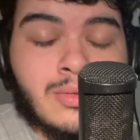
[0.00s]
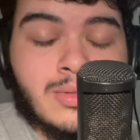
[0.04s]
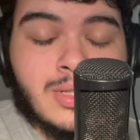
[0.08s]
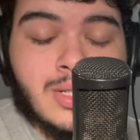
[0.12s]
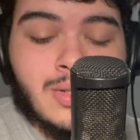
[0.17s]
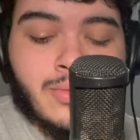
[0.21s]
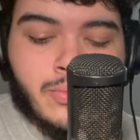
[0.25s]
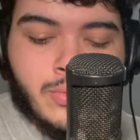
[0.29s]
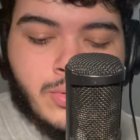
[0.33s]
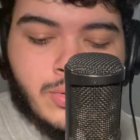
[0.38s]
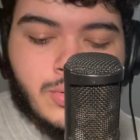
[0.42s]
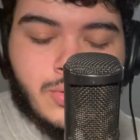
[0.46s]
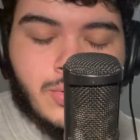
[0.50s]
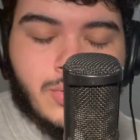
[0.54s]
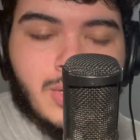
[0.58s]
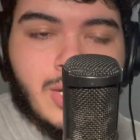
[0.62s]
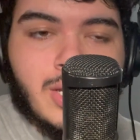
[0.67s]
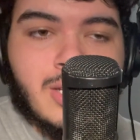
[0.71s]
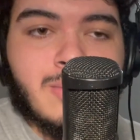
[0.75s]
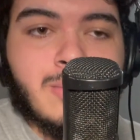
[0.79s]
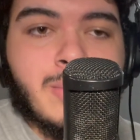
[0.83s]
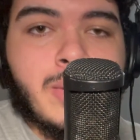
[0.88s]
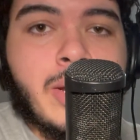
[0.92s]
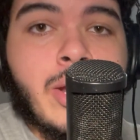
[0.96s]
it for
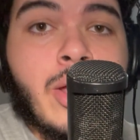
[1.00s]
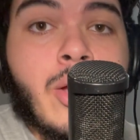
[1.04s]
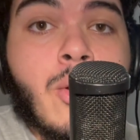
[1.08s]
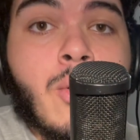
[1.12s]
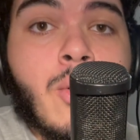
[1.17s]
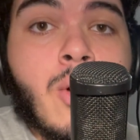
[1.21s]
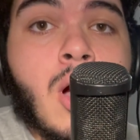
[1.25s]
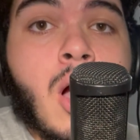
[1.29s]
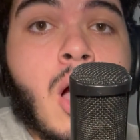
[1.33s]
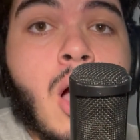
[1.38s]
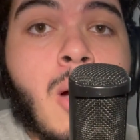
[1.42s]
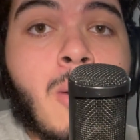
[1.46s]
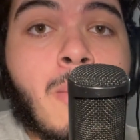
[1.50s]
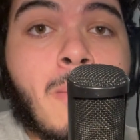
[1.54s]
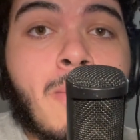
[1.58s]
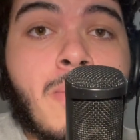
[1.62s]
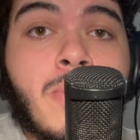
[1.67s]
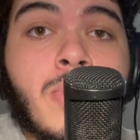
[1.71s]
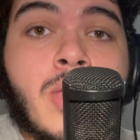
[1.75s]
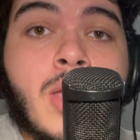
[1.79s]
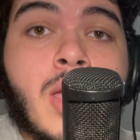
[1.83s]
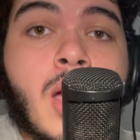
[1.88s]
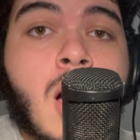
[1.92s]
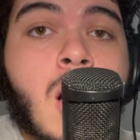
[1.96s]
today's video um
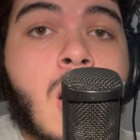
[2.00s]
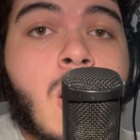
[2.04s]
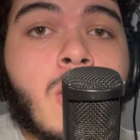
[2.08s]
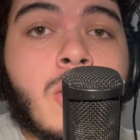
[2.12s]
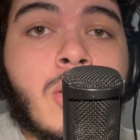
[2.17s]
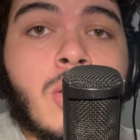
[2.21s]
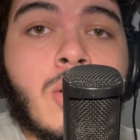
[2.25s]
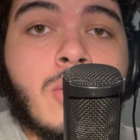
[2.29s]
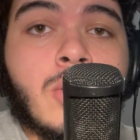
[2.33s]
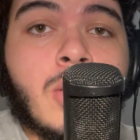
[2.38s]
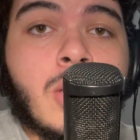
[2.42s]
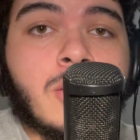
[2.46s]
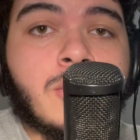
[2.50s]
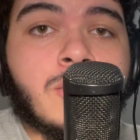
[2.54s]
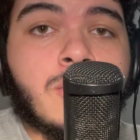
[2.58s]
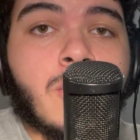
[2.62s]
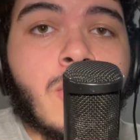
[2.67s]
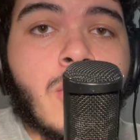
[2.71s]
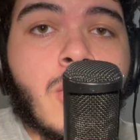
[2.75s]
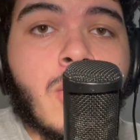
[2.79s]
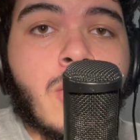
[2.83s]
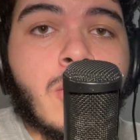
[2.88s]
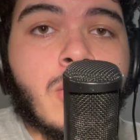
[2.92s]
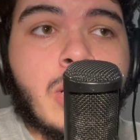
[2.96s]
the audio that you
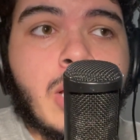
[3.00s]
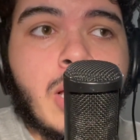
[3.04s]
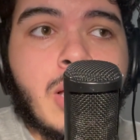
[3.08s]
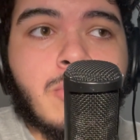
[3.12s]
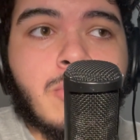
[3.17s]
heard it